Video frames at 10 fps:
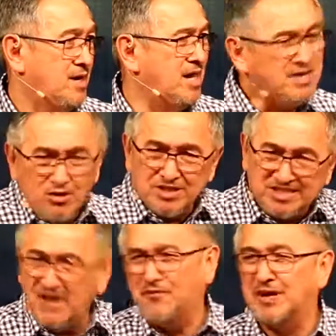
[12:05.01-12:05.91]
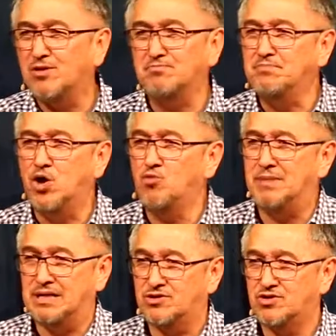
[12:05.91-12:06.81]
in those difficult
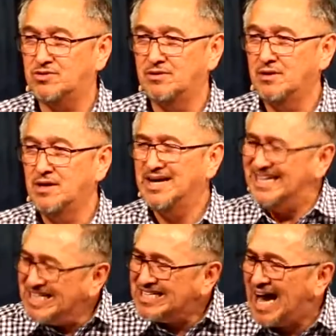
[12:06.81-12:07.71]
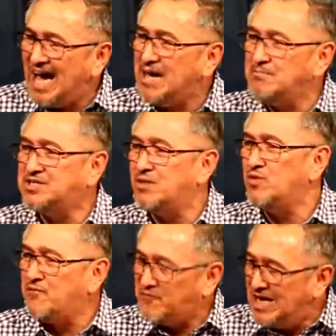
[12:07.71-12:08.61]
moments, in the times that
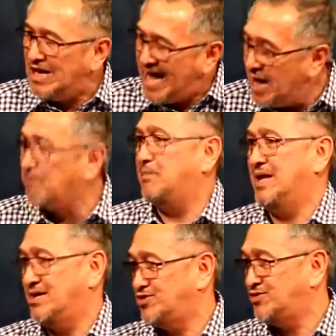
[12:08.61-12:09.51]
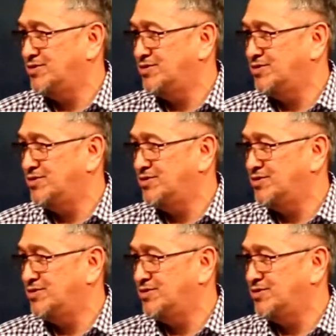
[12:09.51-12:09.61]
we feel helpless,